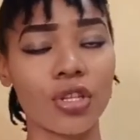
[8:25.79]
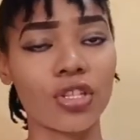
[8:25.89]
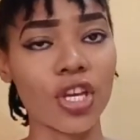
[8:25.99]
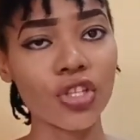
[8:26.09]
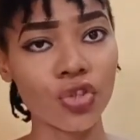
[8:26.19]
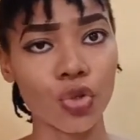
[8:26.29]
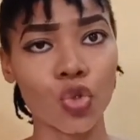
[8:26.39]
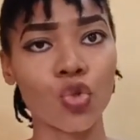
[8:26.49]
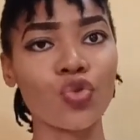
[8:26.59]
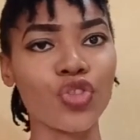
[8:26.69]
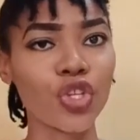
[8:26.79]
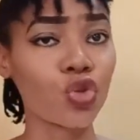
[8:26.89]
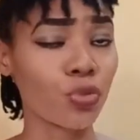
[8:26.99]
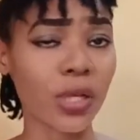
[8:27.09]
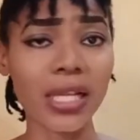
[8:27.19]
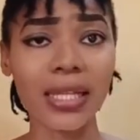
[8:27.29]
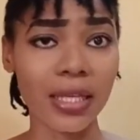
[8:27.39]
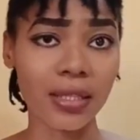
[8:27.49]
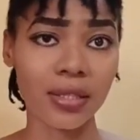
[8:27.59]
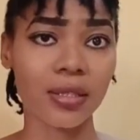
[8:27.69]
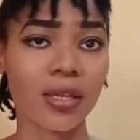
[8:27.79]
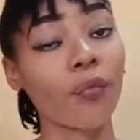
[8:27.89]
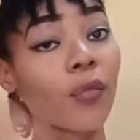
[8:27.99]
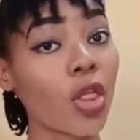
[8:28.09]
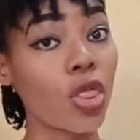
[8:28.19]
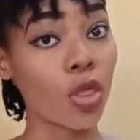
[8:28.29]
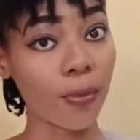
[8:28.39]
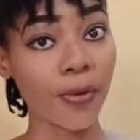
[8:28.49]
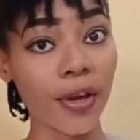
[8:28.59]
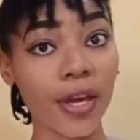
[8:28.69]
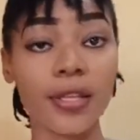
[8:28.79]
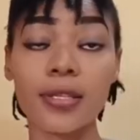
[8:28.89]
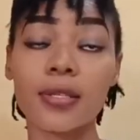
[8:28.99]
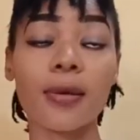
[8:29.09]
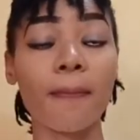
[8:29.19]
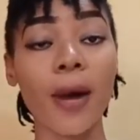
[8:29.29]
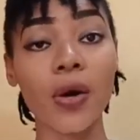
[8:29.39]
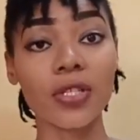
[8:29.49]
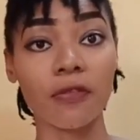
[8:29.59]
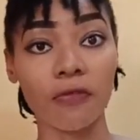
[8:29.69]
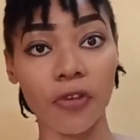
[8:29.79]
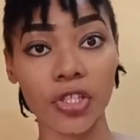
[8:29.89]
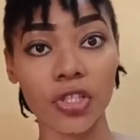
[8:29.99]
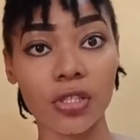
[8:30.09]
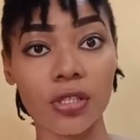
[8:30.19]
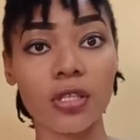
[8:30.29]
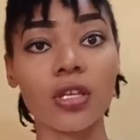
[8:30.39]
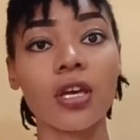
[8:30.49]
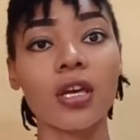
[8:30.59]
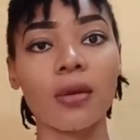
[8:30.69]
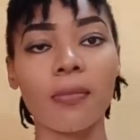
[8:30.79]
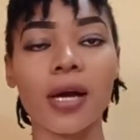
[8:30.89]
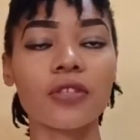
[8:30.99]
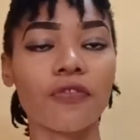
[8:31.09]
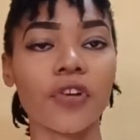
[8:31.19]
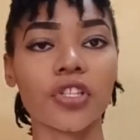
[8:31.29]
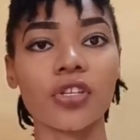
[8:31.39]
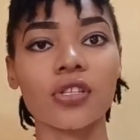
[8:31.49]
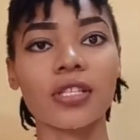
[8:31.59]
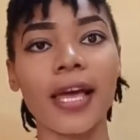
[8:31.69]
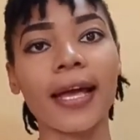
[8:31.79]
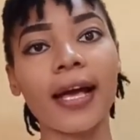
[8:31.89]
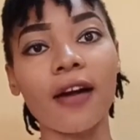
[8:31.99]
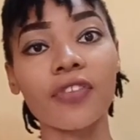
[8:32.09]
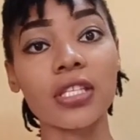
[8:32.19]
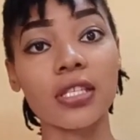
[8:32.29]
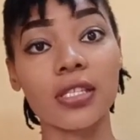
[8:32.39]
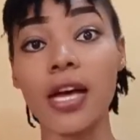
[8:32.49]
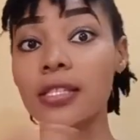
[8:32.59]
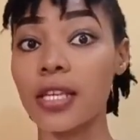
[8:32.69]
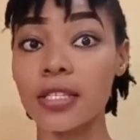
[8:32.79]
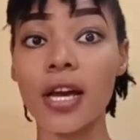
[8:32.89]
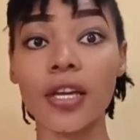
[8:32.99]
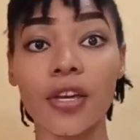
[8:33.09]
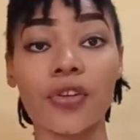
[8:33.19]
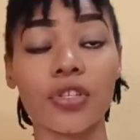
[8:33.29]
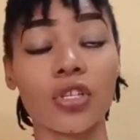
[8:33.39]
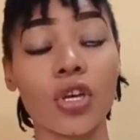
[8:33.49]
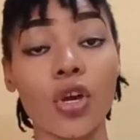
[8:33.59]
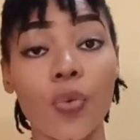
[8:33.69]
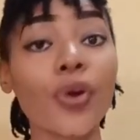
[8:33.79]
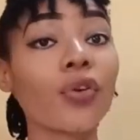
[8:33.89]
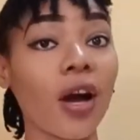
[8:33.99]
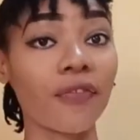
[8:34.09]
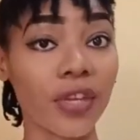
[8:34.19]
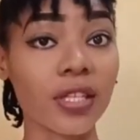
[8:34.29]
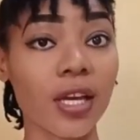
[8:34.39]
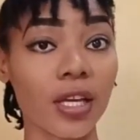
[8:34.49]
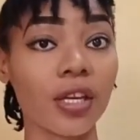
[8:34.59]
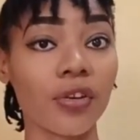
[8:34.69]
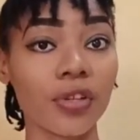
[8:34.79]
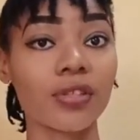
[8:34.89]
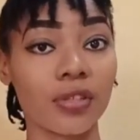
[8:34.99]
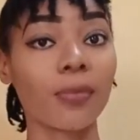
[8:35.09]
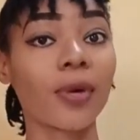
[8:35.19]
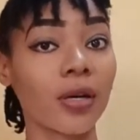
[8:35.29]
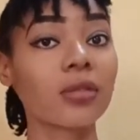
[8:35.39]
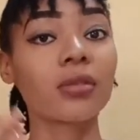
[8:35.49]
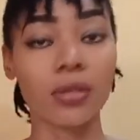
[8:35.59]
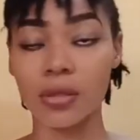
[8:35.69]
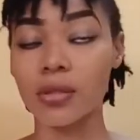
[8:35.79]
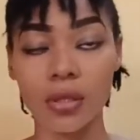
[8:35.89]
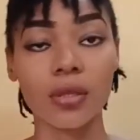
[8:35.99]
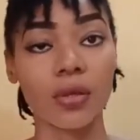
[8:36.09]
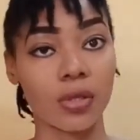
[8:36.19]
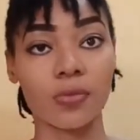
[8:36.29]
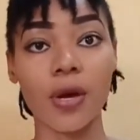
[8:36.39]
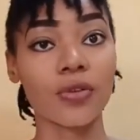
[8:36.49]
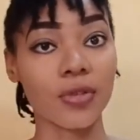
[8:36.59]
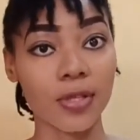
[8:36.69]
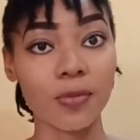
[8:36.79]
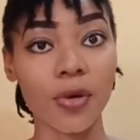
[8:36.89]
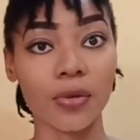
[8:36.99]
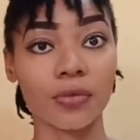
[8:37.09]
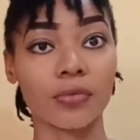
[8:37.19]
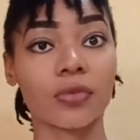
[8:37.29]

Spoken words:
Dentures too need to be cleaned. Number 8, mouth infections. Mouth infections like cavities, that's dental caries. When you have dental caries, your mouth is bound to smell.